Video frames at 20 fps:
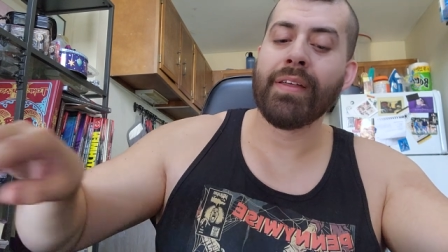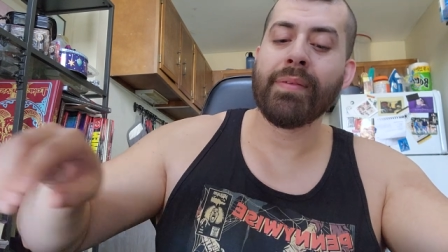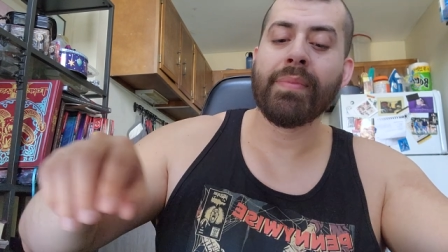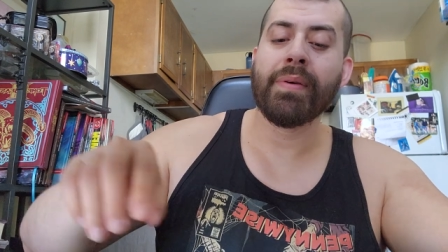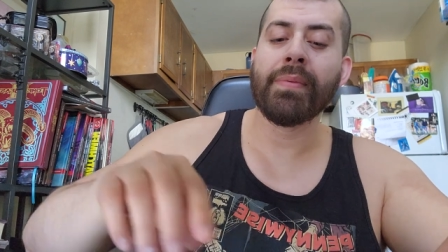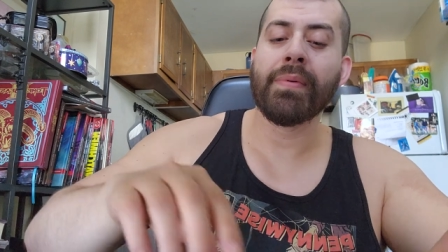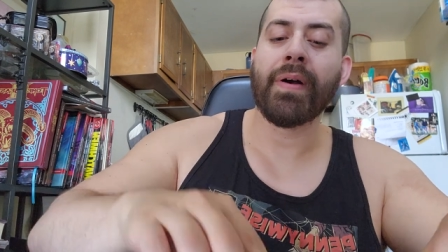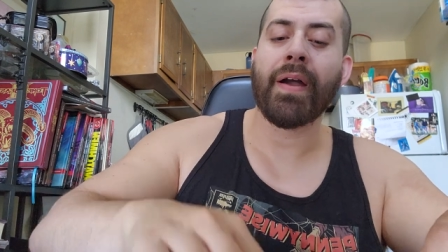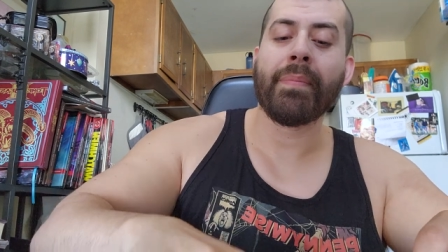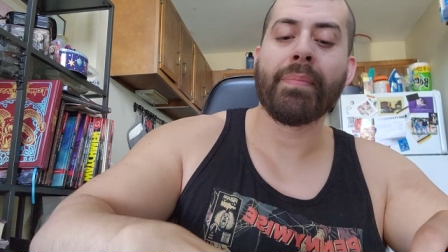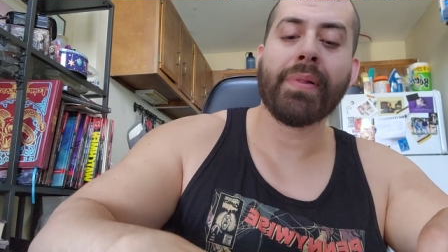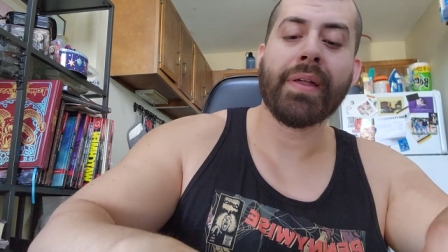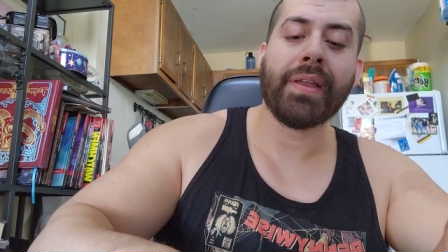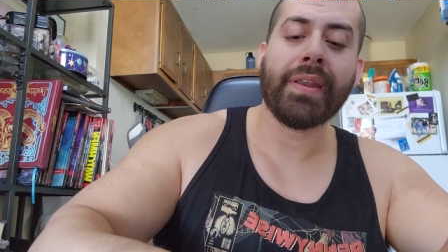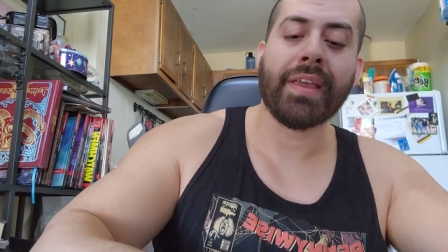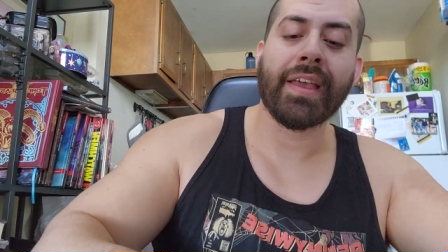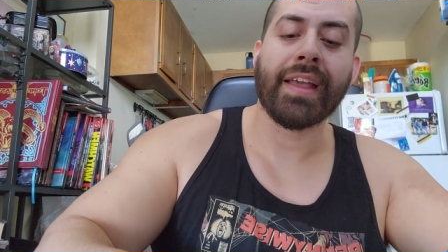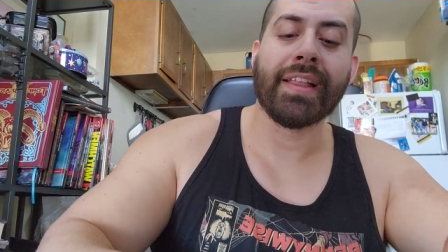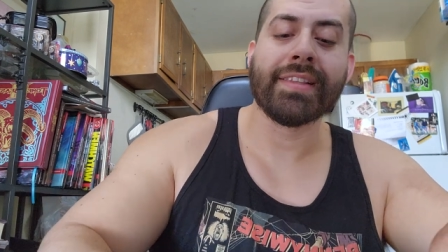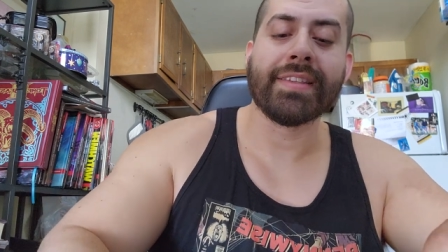people I
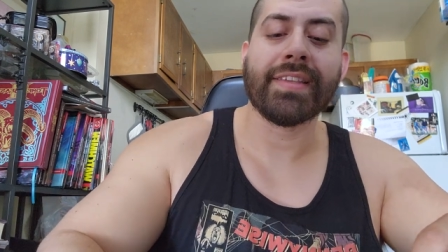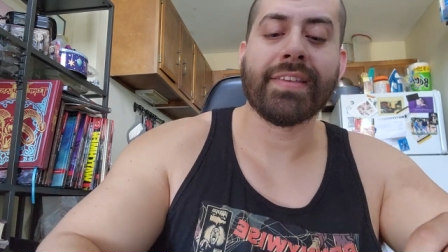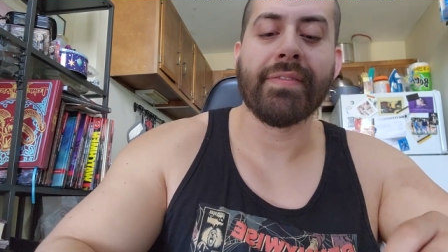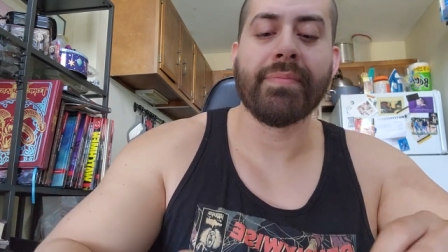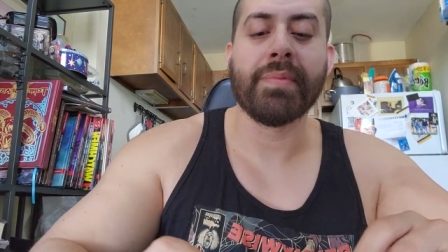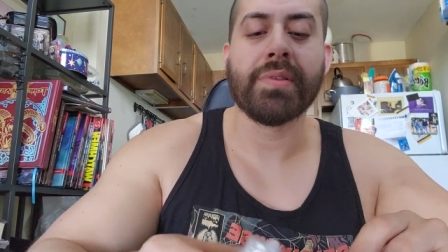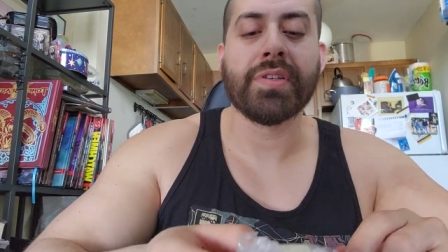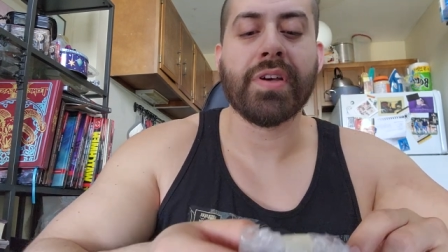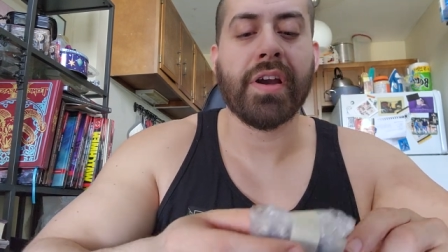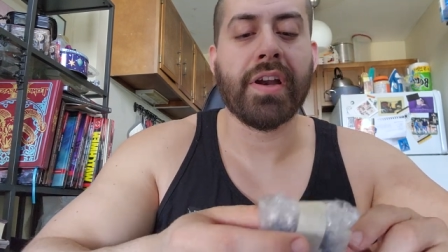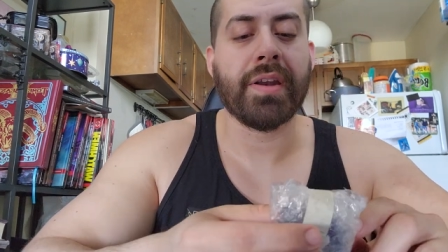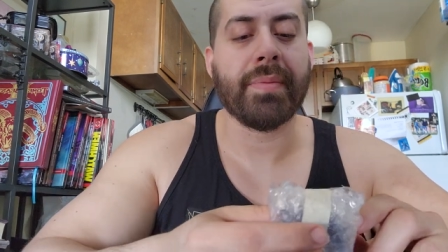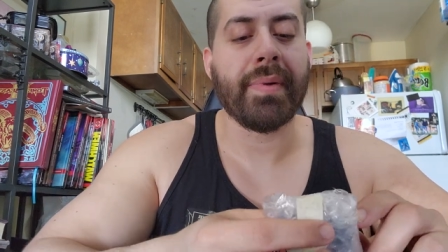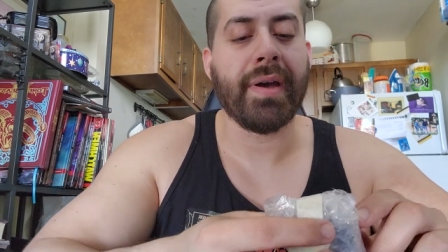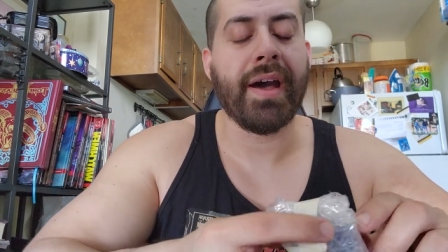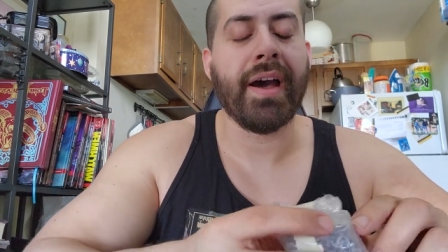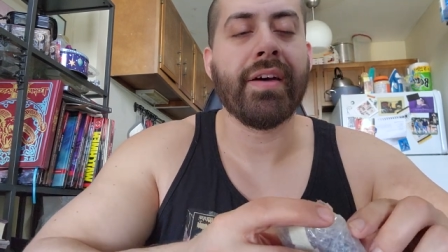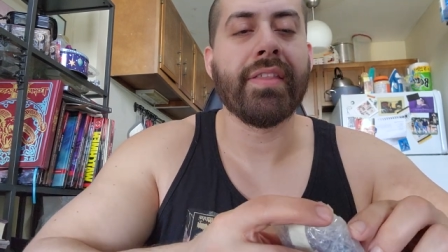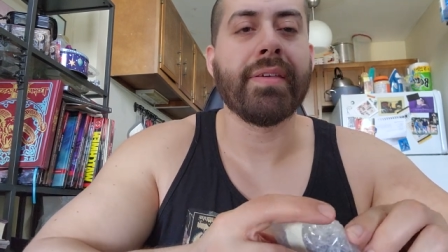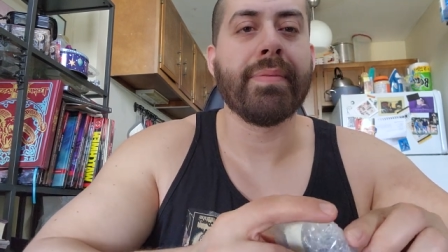played against have been talking
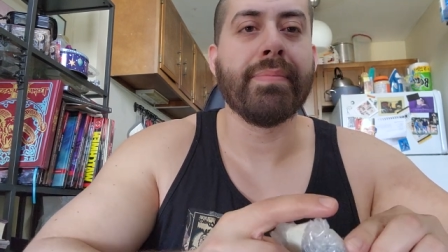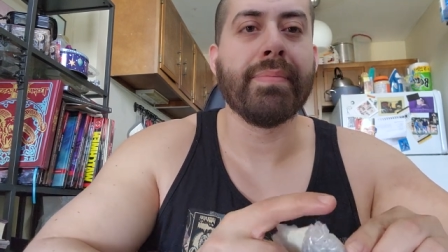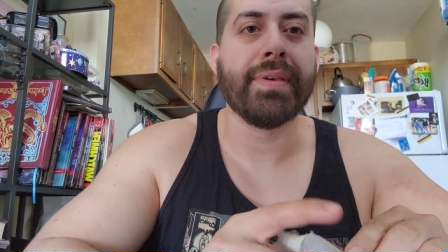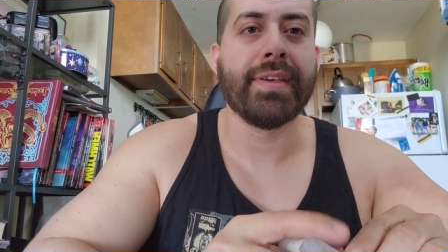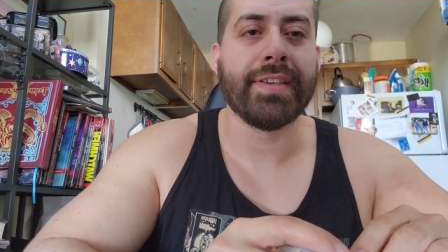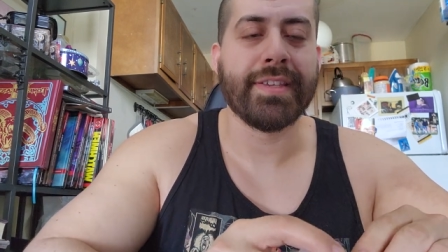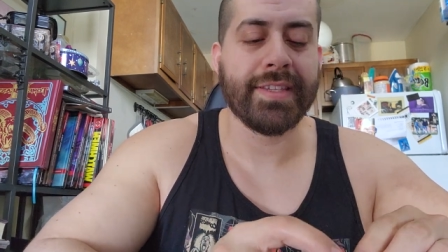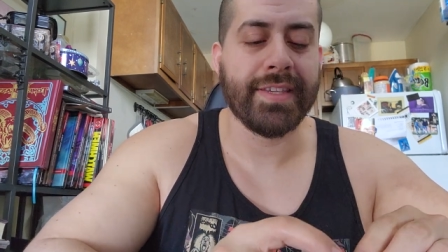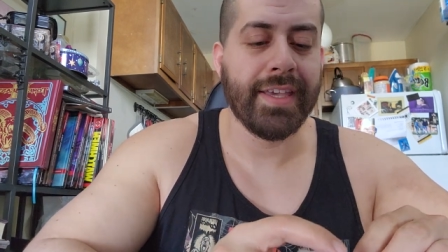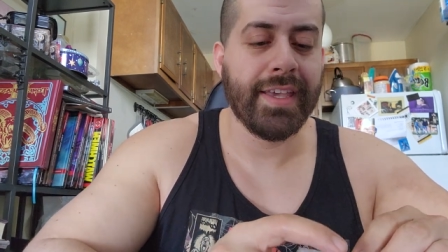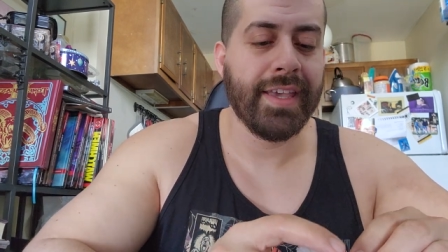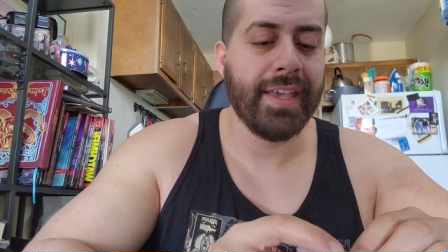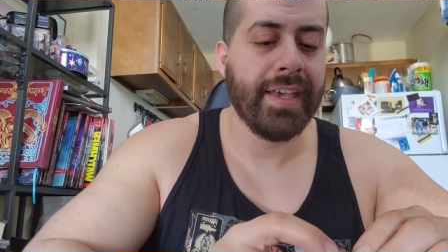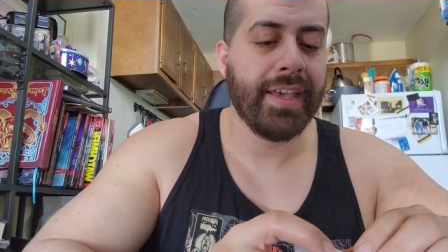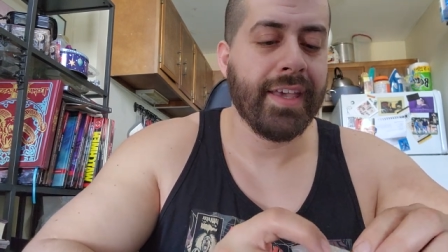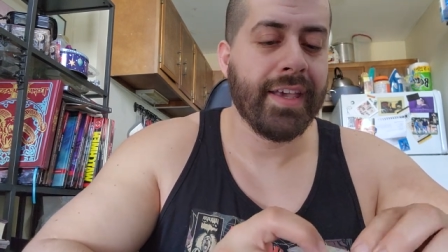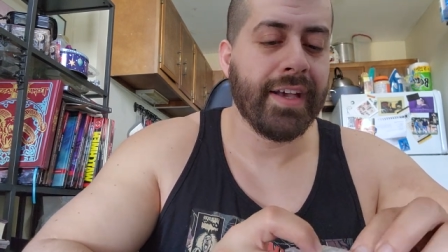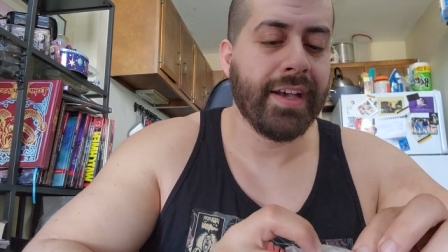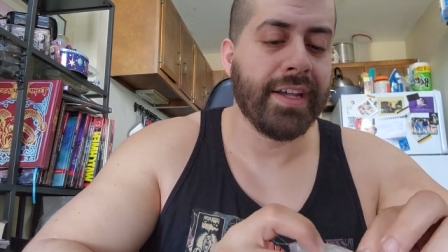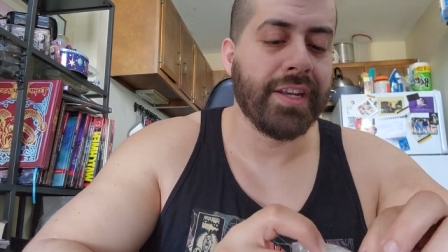about how they miss
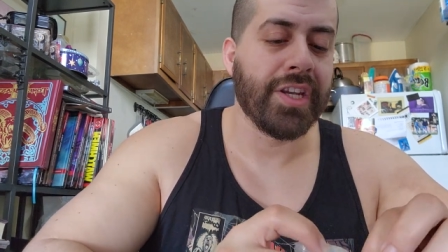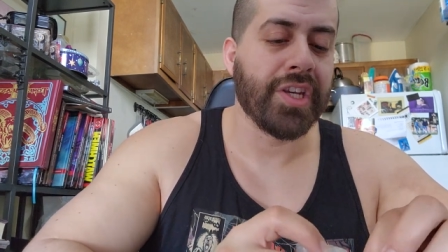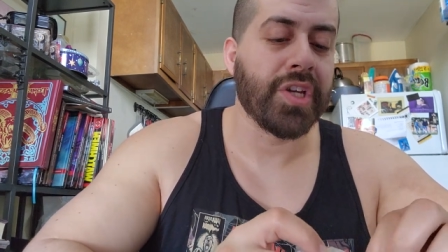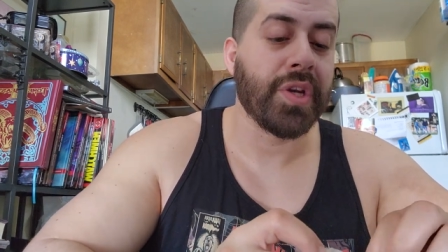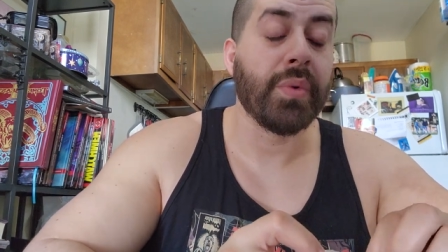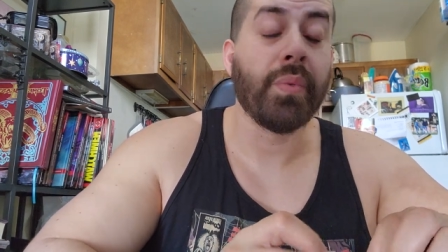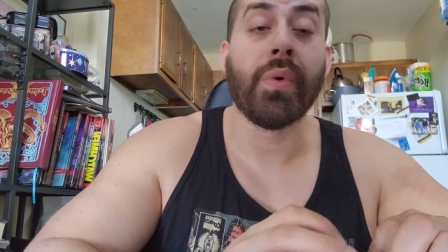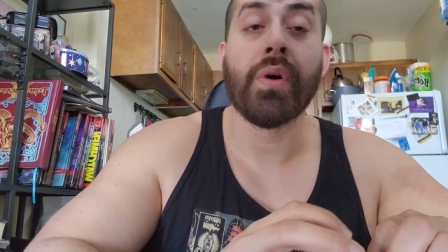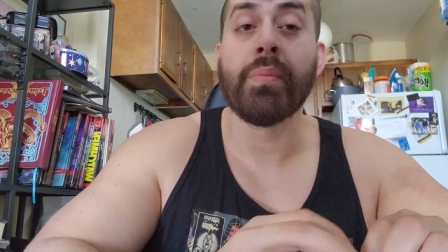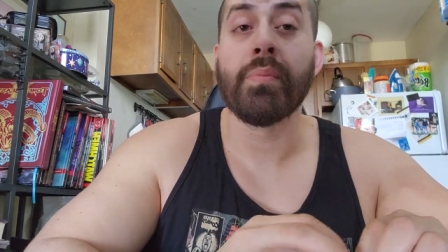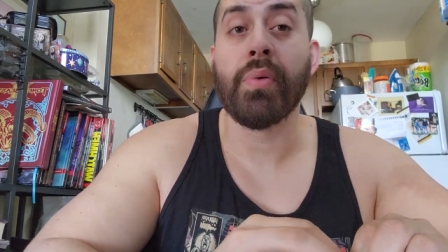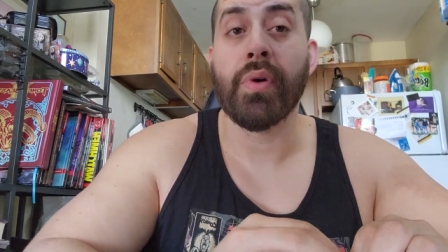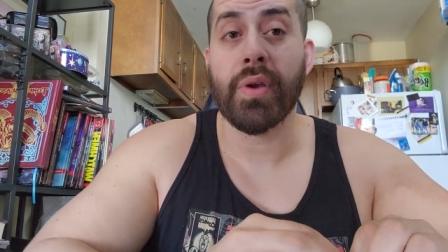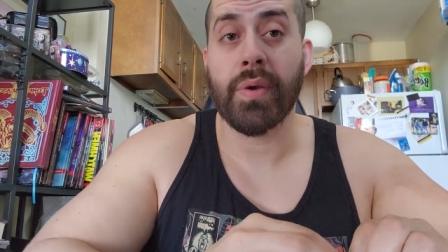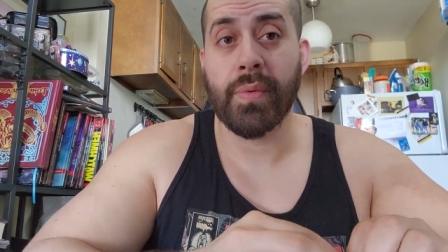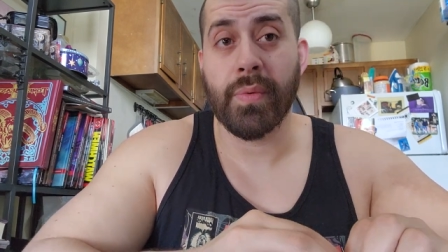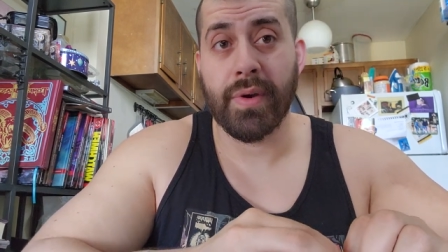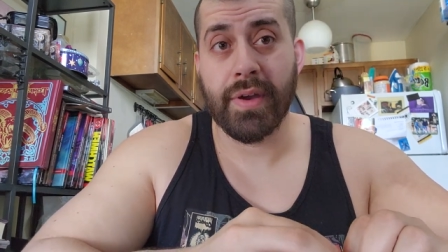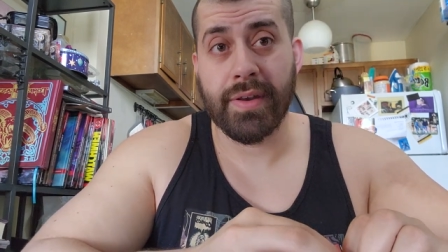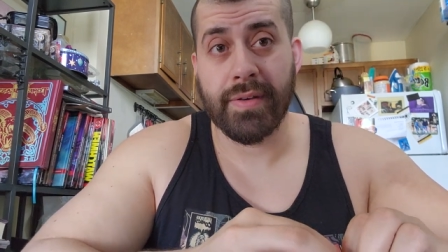edition
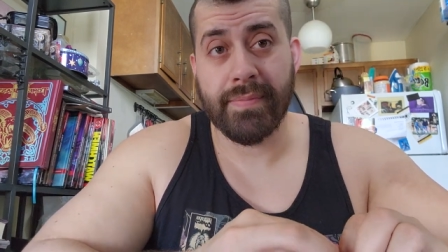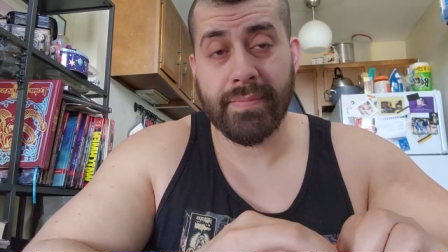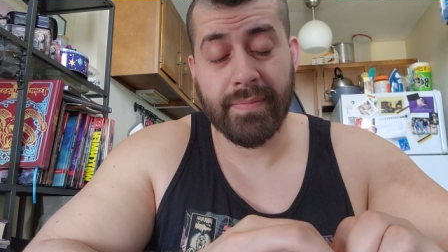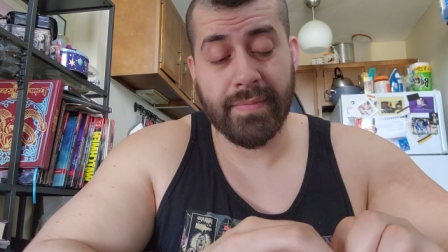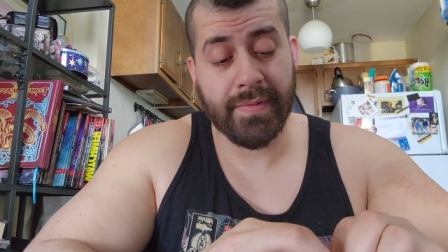1.1